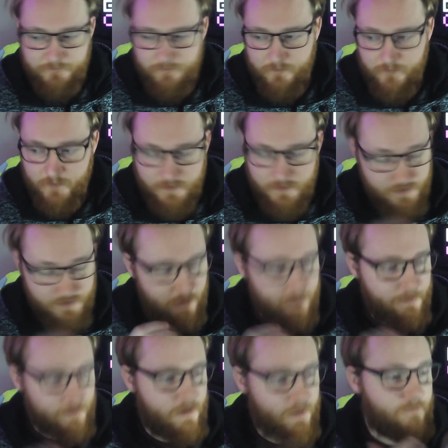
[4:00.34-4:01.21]
So it
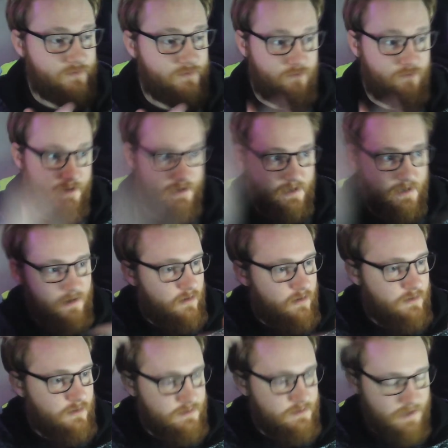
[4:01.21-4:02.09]
becomes really
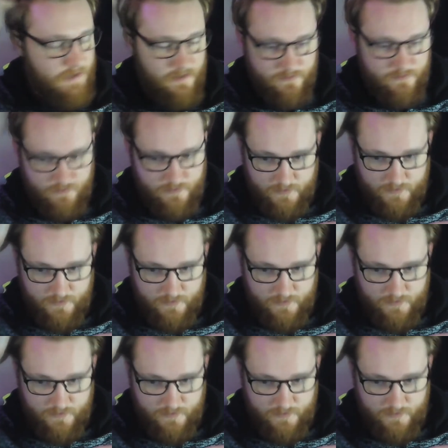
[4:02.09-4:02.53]
hard to get just